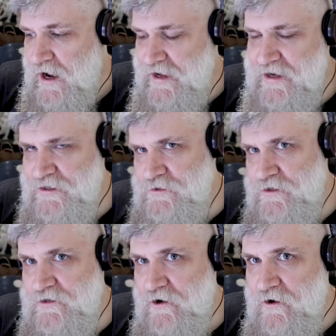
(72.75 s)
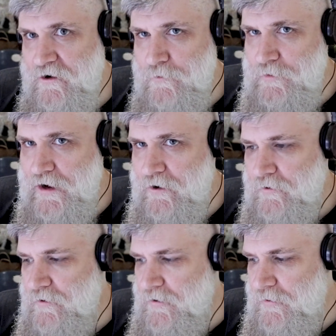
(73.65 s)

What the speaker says: I guess you could talk about